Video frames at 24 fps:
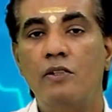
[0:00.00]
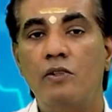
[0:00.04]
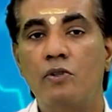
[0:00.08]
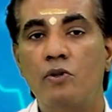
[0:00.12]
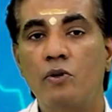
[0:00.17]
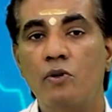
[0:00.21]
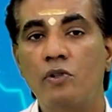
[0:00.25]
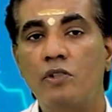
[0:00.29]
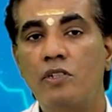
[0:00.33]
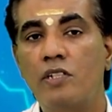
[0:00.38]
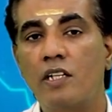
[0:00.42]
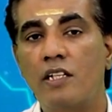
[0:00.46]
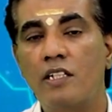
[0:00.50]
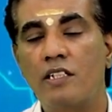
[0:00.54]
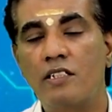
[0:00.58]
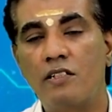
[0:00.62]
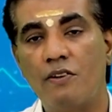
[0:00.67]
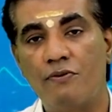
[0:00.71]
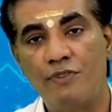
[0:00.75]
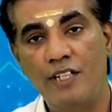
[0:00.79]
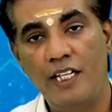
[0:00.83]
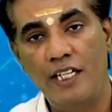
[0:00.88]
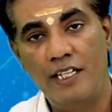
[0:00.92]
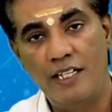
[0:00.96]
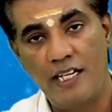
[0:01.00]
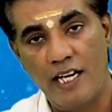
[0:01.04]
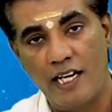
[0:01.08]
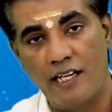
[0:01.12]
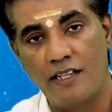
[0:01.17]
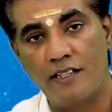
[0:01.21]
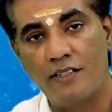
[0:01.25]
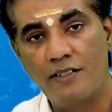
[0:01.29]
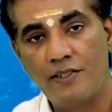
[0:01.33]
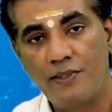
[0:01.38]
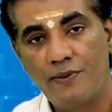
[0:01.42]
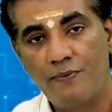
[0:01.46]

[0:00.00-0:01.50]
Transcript: 2/3 of the tongue.